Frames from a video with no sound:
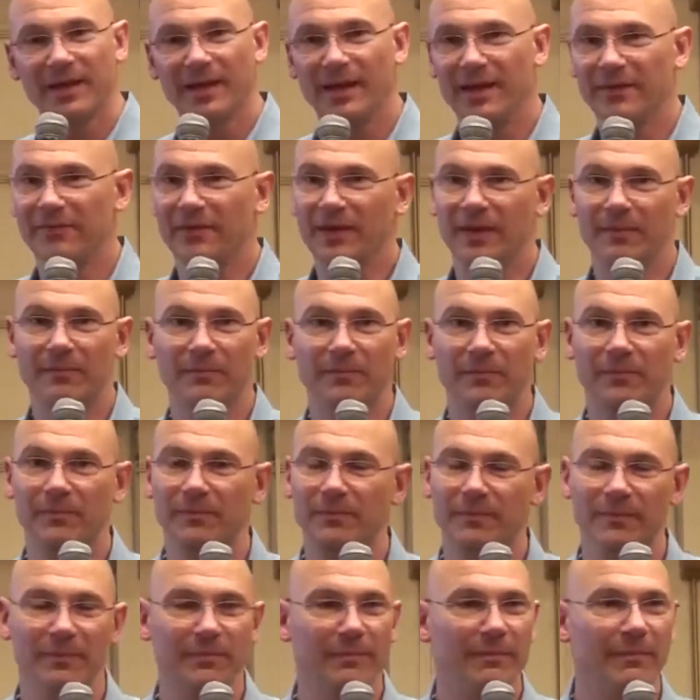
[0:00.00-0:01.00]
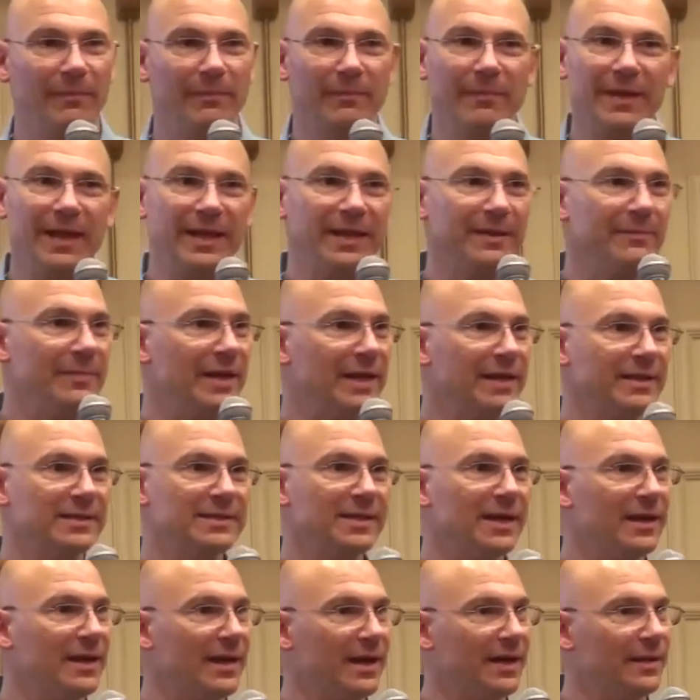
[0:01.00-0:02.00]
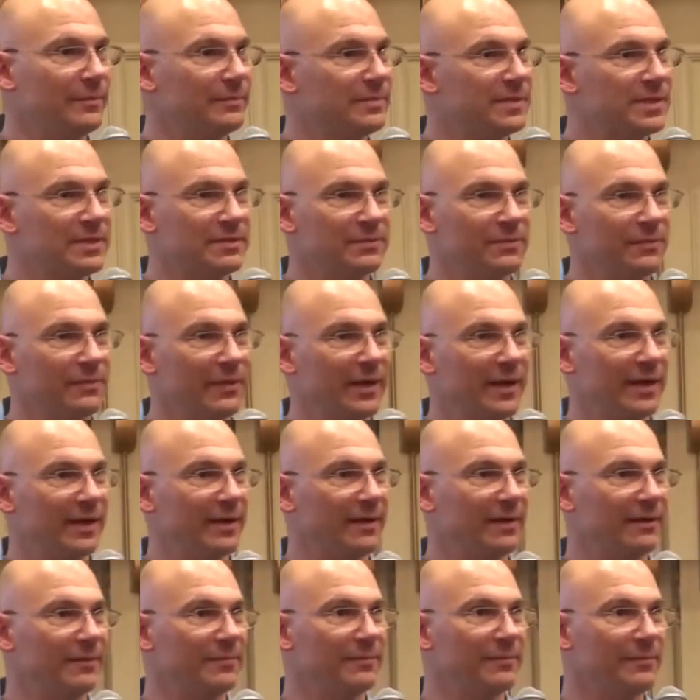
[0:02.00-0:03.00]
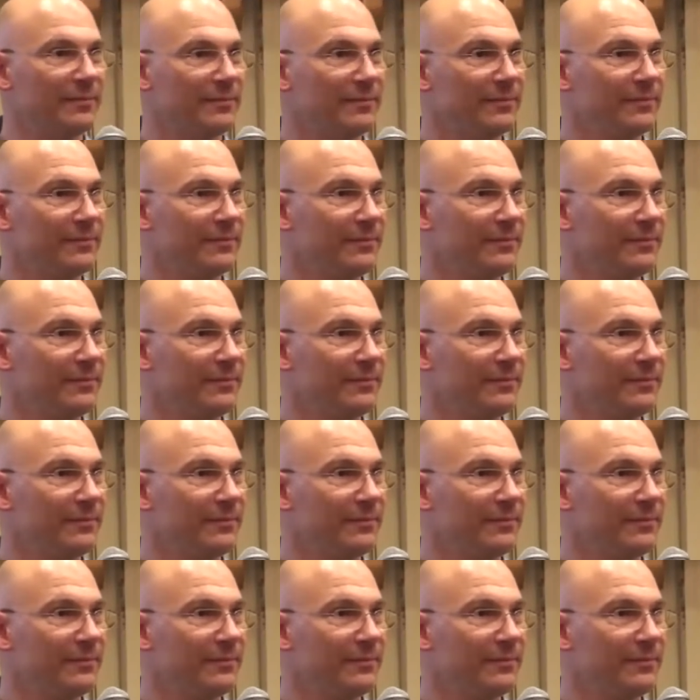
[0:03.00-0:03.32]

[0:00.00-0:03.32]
I've had many, many times where